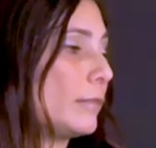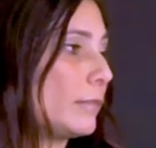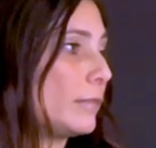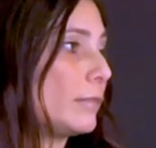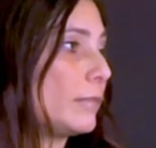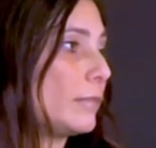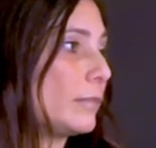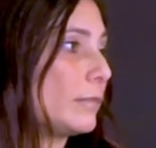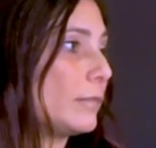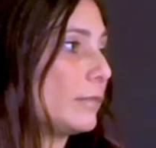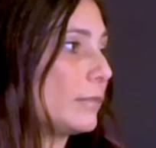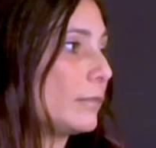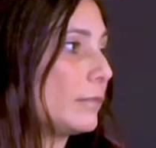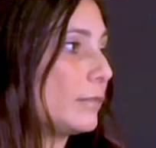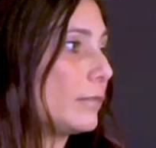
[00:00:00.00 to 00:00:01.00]

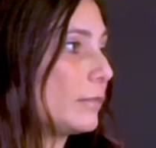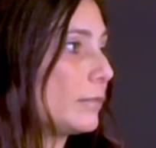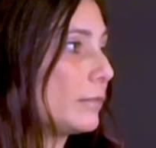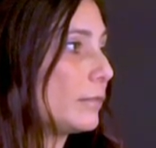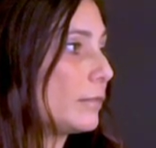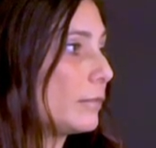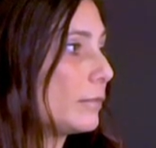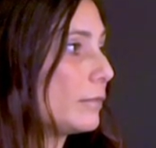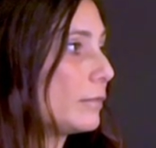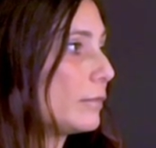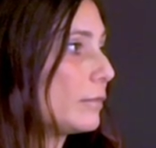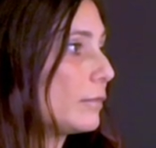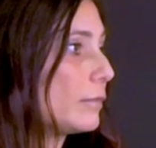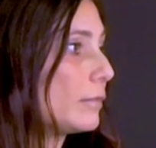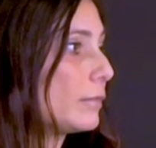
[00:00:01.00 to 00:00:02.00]

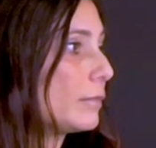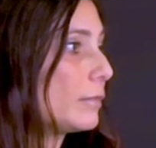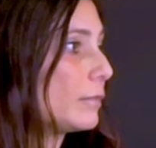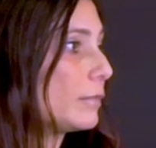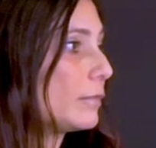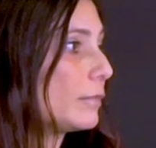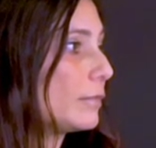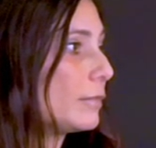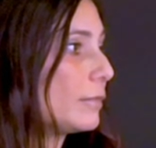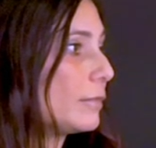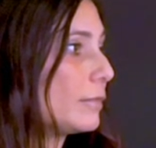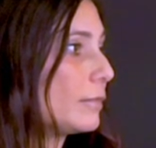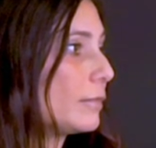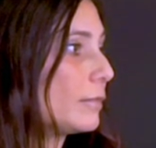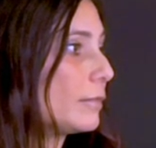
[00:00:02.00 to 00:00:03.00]

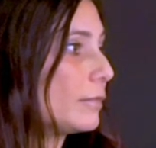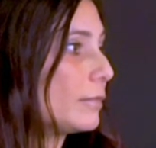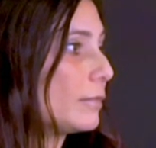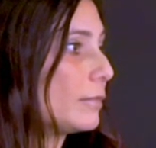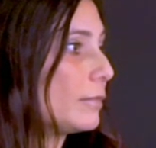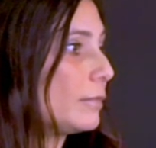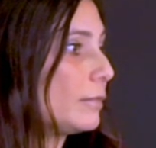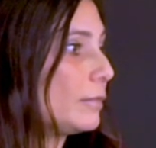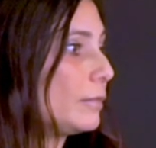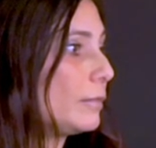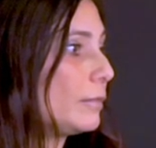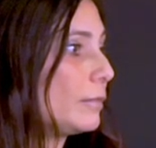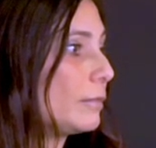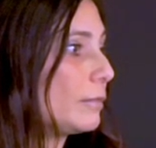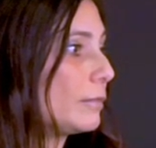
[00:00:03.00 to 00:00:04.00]

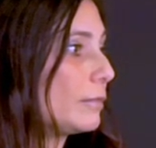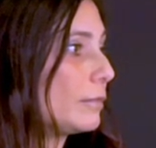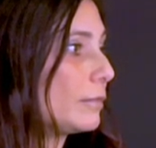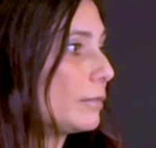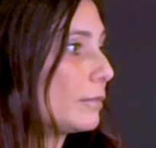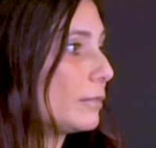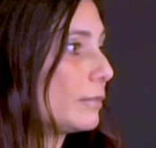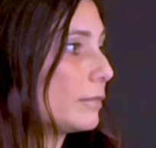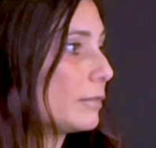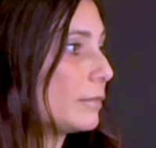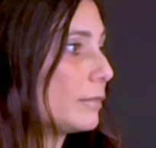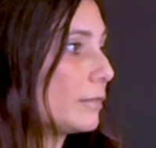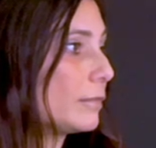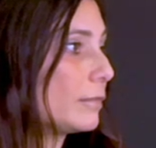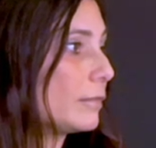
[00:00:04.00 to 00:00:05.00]

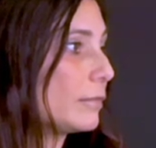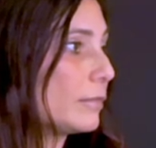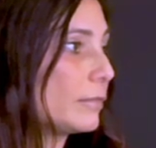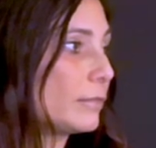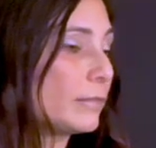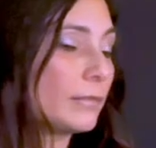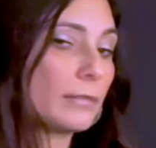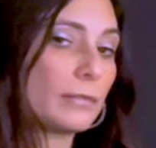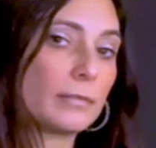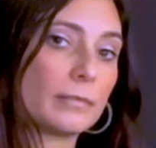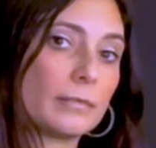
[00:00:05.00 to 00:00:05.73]
No words are spoken by the person on screen.